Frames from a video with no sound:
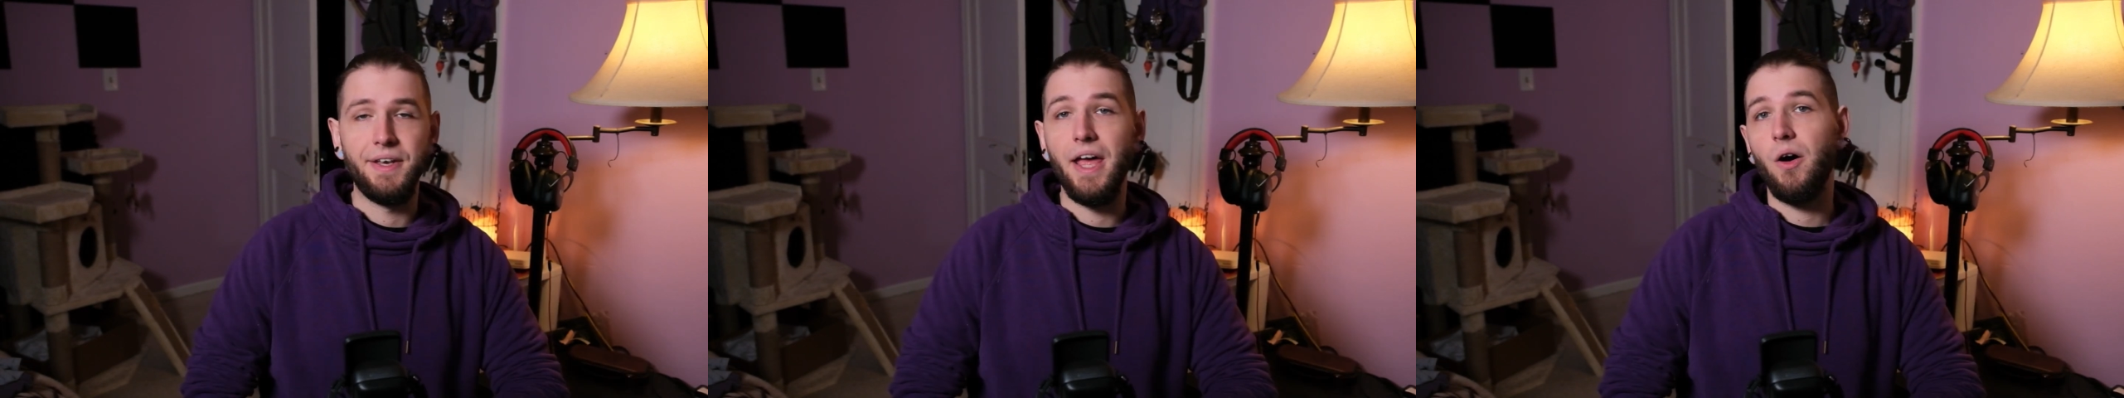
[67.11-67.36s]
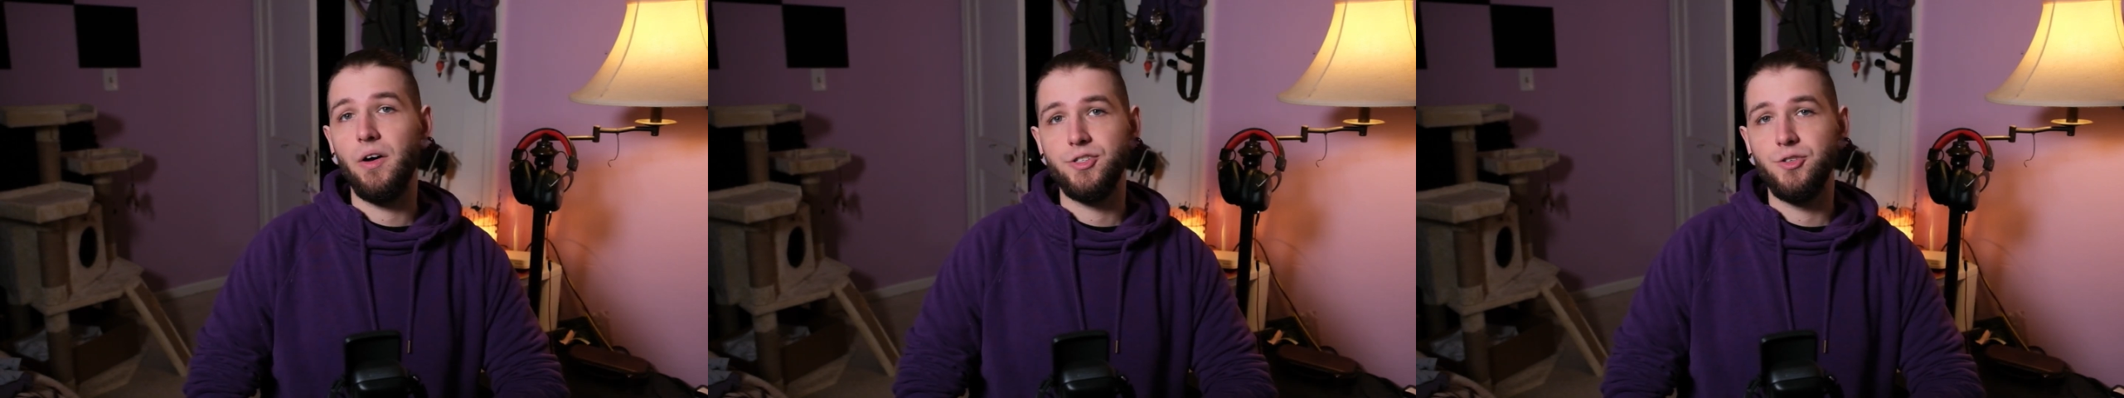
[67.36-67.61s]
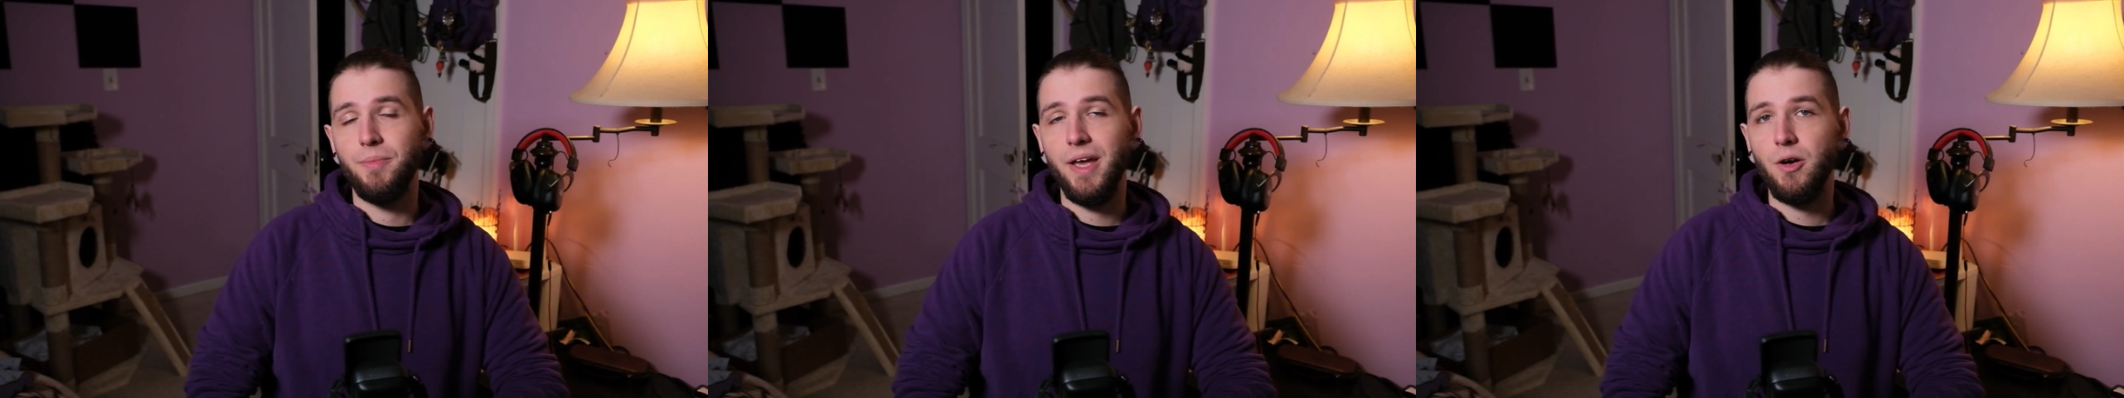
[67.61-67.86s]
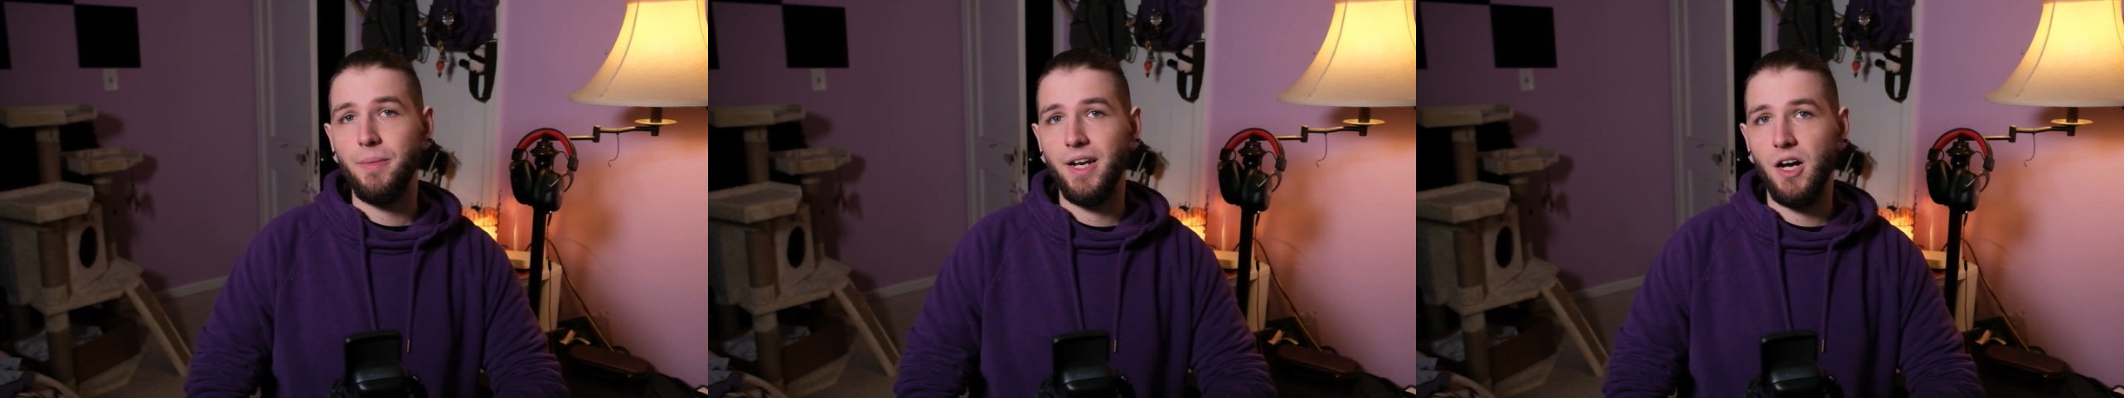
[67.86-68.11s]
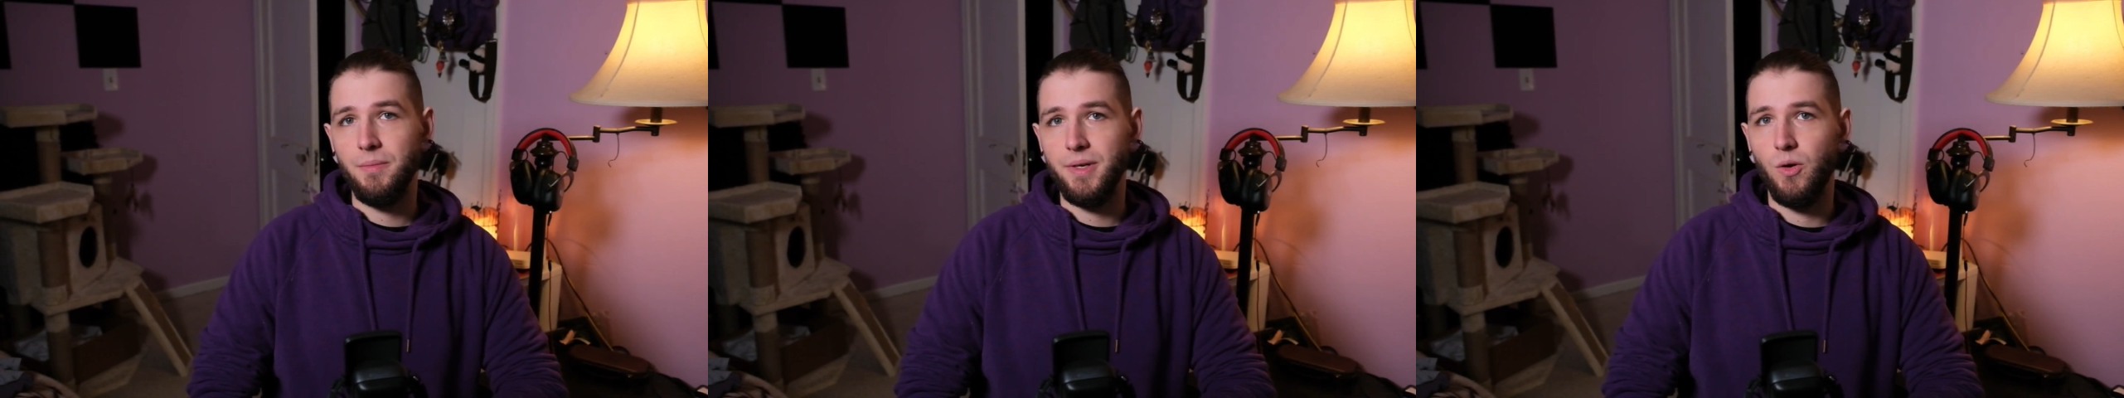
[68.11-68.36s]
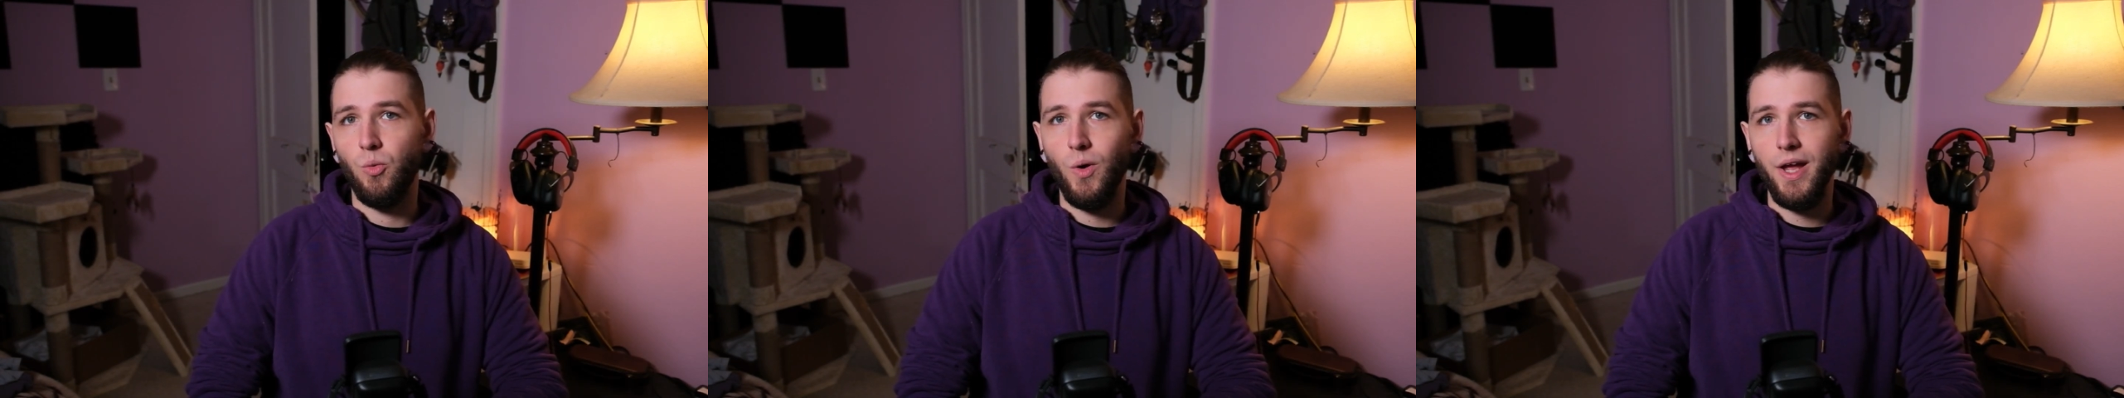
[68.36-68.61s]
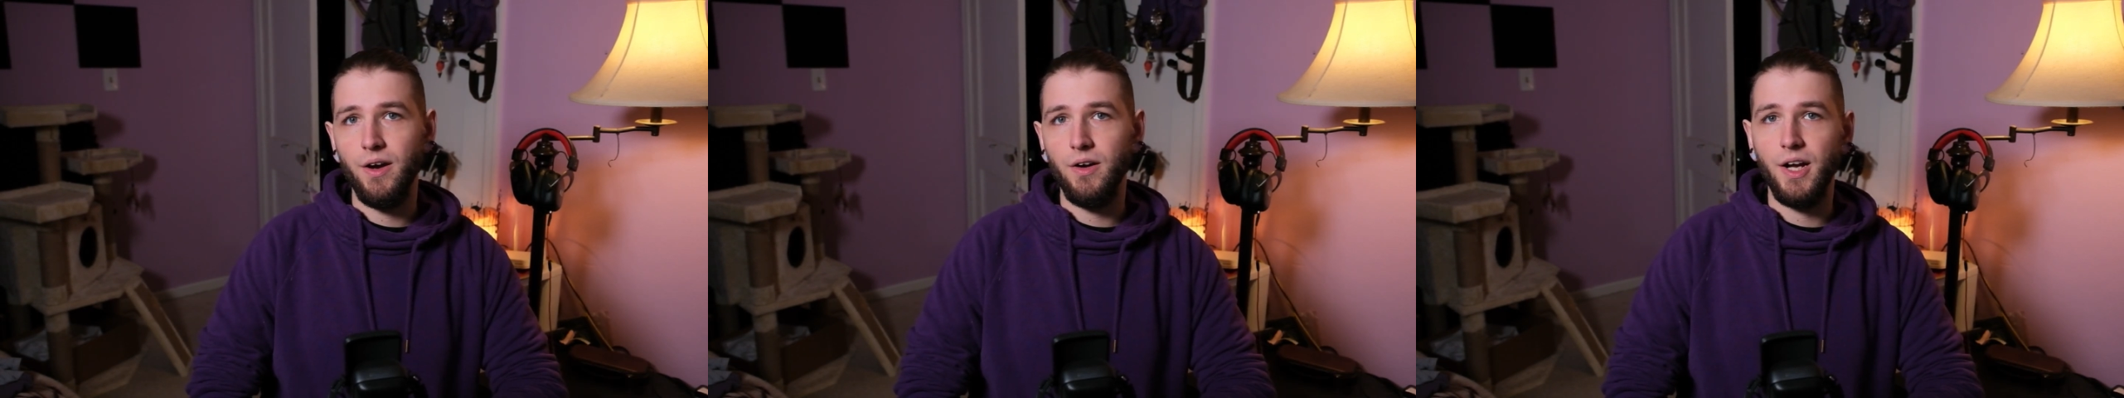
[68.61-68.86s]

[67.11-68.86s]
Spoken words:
Now, as you may or may not be aware,